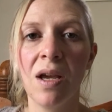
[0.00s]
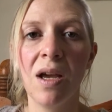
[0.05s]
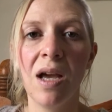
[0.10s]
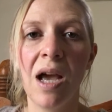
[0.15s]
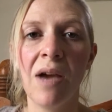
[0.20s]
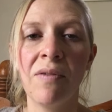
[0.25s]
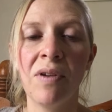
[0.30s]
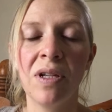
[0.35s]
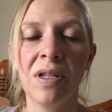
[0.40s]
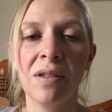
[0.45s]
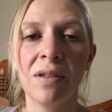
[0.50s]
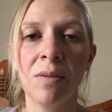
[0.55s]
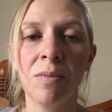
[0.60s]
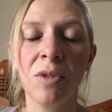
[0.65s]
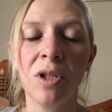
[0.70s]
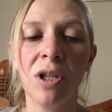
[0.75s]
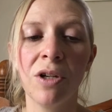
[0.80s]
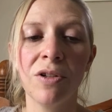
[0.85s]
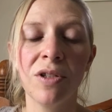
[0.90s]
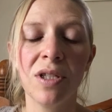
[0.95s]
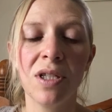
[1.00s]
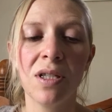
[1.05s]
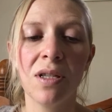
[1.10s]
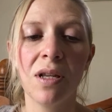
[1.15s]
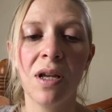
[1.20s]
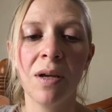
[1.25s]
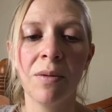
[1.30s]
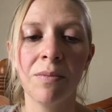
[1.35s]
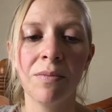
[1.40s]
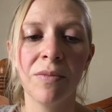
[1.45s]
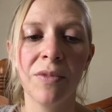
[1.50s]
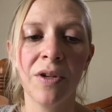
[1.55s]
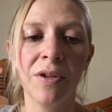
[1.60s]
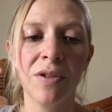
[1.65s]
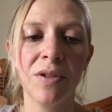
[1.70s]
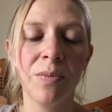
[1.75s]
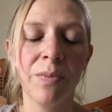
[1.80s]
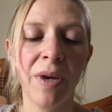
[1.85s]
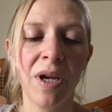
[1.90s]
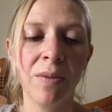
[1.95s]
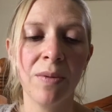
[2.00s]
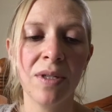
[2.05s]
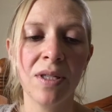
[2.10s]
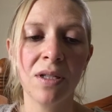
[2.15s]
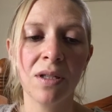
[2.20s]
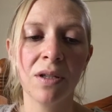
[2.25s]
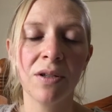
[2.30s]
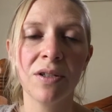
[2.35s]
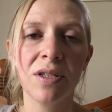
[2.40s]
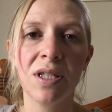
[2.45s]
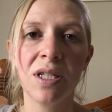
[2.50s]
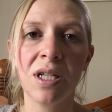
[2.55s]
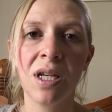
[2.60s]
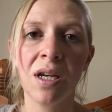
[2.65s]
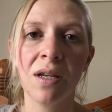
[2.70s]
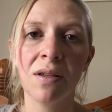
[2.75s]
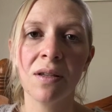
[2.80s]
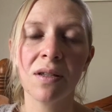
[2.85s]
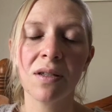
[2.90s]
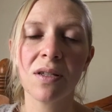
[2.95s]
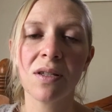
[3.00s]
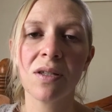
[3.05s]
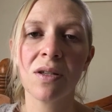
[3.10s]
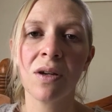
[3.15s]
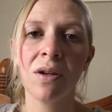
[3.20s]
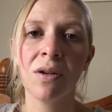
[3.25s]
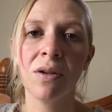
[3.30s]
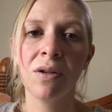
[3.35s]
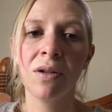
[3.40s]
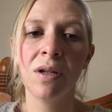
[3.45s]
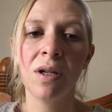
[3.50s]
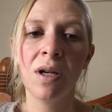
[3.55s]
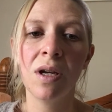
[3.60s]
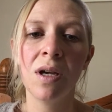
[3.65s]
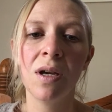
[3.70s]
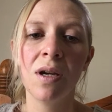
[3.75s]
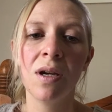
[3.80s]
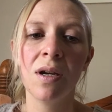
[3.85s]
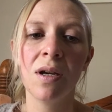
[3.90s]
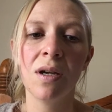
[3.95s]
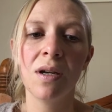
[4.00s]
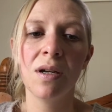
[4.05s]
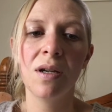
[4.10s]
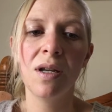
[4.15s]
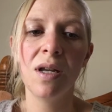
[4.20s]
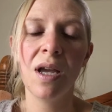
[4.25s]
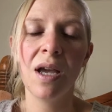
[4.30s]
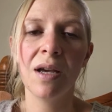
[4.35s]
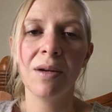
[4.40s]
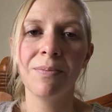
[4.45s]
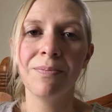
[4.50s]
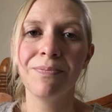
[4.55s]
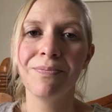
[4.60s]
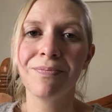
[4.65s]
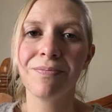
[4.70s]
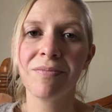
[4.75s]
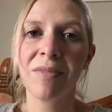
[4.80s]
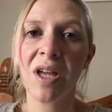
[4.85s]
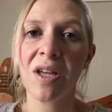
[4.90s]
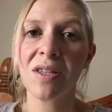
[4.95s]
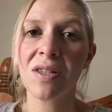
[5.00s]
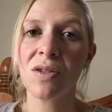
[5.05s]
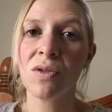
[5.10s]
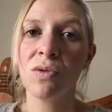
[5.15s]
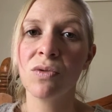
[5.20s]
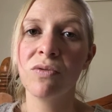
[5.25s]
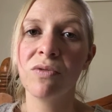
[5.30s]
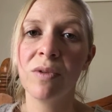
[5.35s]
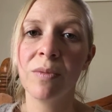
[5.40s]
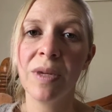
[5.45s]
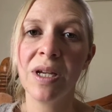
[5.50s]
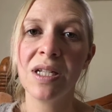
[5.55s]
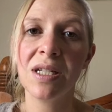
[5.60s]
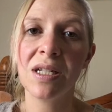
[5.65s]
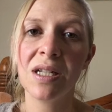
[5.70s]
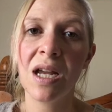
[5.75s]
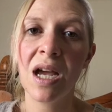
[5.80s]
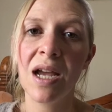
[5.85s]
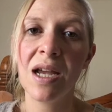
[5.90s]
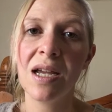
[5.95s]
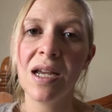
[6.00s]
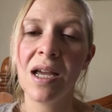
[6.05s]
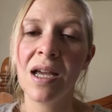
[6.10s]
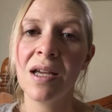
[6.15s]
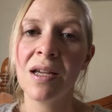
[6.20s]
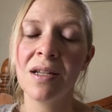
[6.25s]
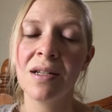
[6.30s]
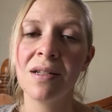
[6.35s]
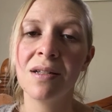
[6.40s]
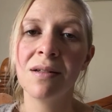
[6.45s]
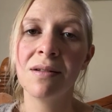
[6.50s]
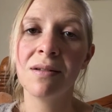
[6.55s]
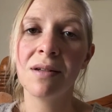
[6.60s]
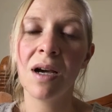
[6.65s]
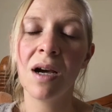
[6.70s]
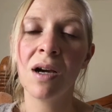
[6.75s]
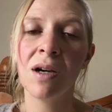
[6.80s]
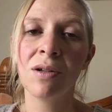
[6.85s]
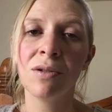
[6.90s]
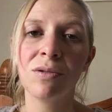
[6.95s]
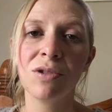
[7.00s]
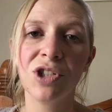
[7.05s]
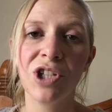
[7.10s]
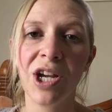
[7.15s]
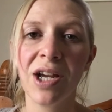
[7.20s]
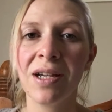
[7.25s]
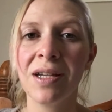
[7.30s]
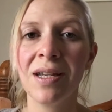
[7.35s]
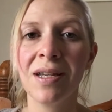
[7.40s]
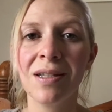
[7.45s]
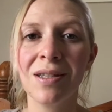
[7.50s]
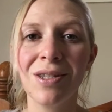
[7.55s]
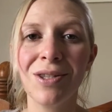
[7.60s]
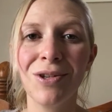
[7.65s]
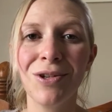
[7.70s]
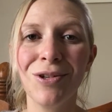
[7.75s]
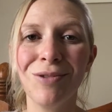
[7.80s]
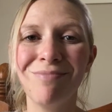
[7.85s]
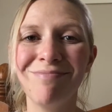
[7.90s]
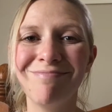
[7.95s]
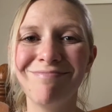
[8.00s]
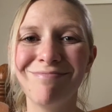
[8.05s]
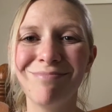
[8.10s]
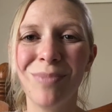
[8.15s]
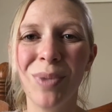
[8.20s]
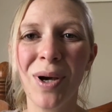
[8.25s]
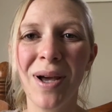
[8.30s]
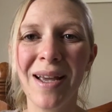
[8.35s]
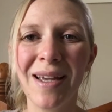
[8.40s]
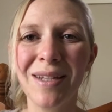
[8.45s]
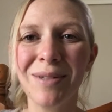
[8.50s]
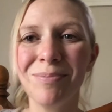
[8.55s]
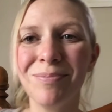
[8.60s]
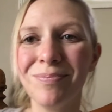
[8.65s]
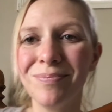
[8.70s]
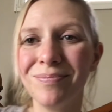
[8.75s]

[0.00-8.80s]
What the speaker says: having them close, those babies close together. So yeah, that's all for me today, and I'll chat again soon. Bye.